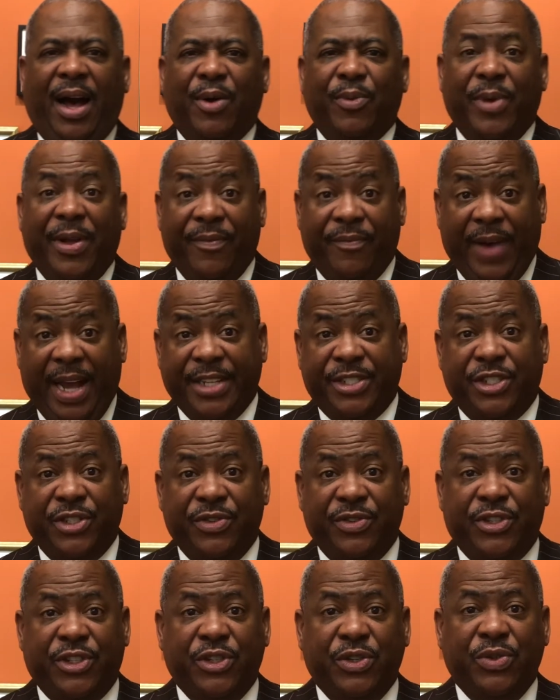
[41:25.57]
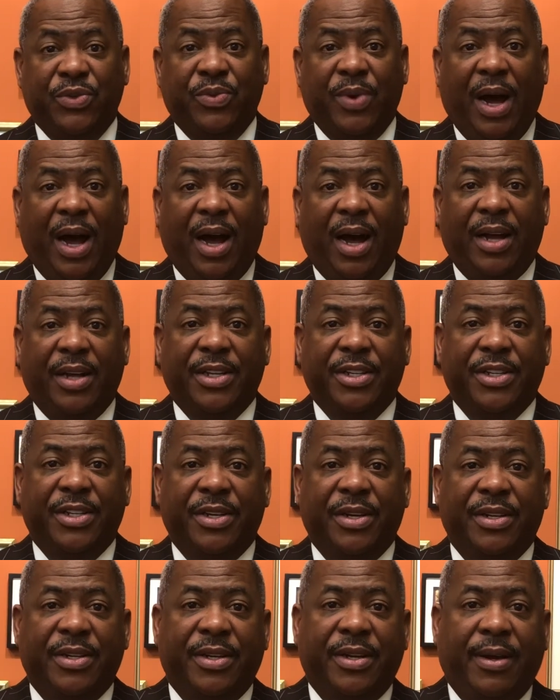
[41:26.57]
We invite you to
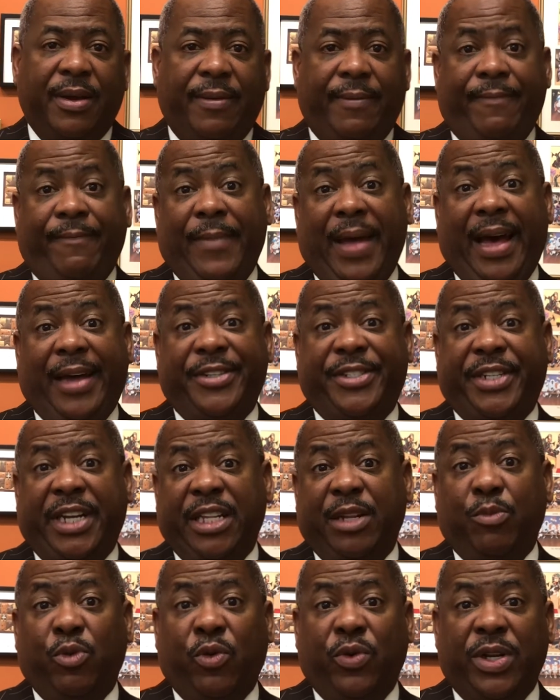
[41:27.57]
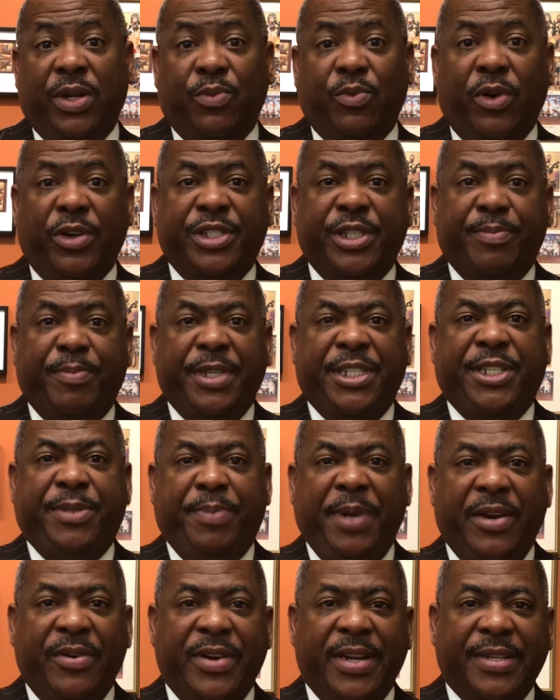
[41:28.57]
our Sunday morning worship
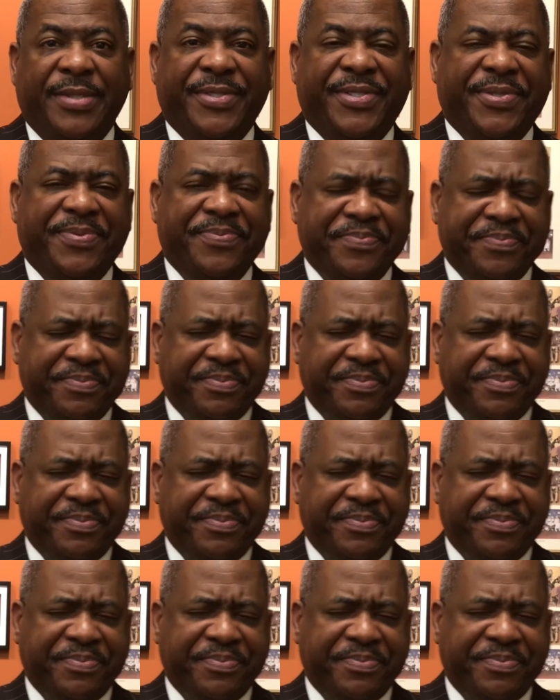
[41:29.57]
experience